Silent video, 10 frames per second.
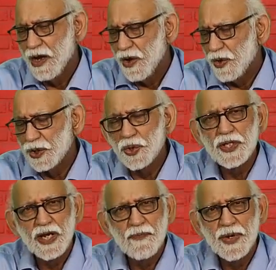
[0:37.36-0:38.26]
Although
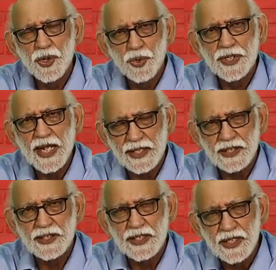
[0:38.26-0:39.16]
there have been no
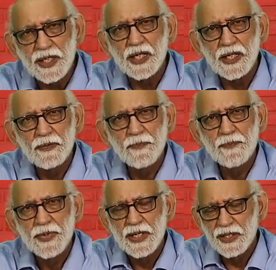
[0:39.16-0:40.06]
deaths in India,
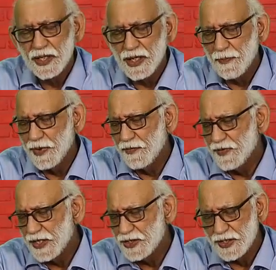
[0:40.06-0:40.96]
the number of
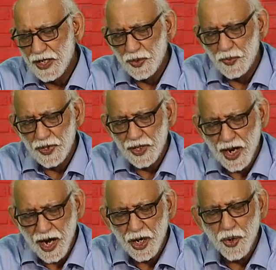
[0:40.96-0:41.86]
deaths around the world
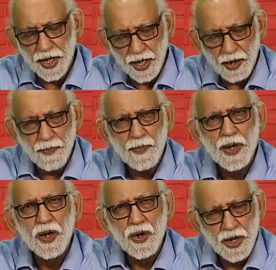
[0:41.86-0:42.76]
are going up,
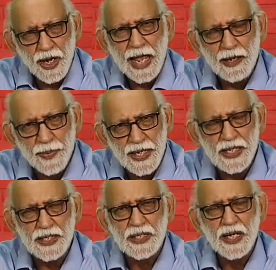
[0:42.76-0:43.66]

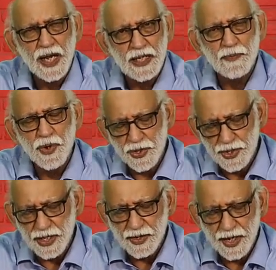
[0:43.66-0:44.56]
albeit at a
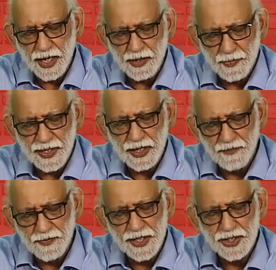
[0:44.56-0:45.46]
moderate rate, but they have
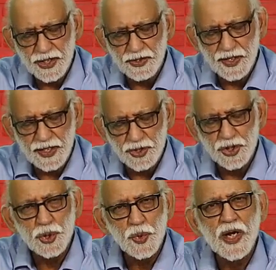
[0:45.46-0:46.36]
reached
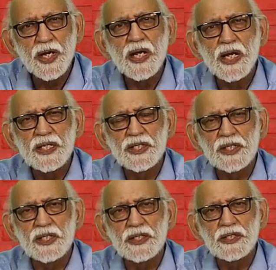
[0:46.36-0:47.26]

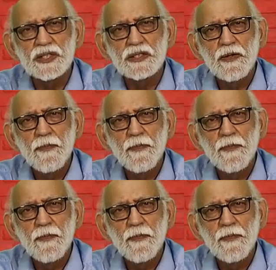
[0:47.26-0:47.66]
3,286.